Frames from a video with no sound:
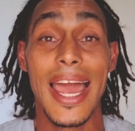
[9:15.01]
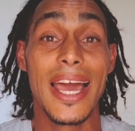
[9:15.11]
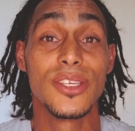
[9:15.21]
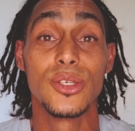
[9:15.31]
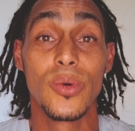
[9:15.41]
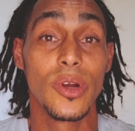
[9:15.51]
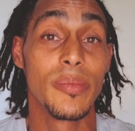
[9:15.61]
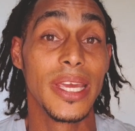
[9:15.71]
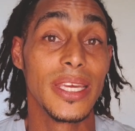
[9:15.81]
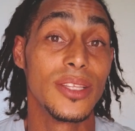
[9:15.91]
as you are
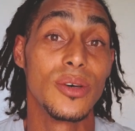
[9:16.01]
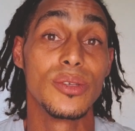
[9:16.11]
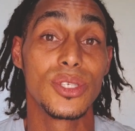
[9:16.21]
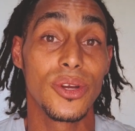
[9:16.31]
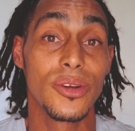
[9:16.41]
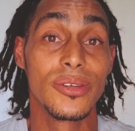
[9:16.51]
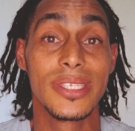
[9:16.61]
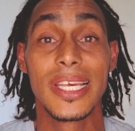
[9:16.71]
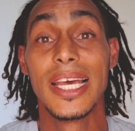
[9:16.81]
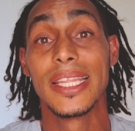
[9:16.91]
making those turns,